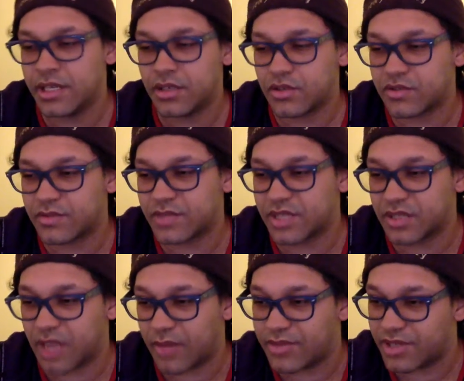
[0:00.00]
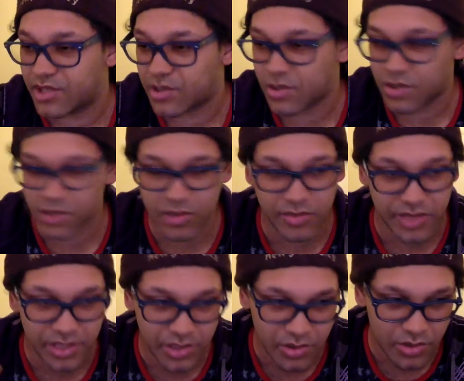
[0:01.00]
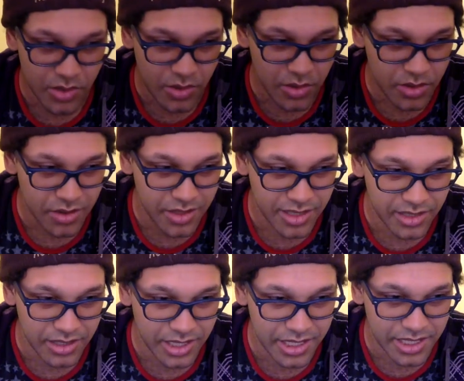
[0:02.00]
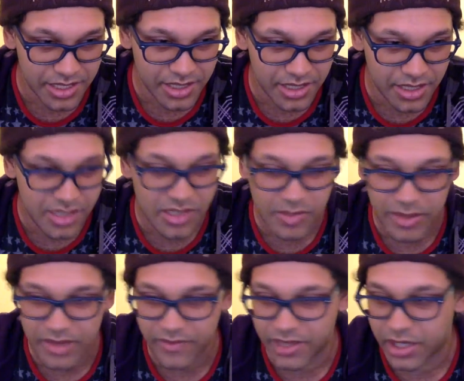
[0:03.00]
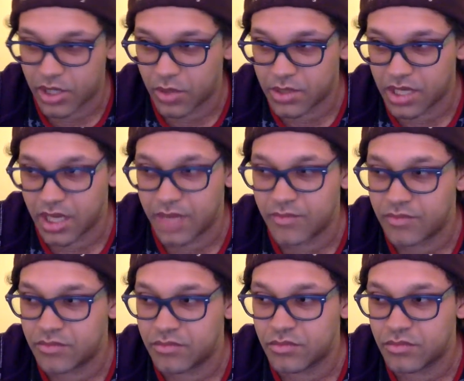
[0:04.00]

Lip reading: goes from like not being a sorcerer to being a sorcerer in like a span of like no time.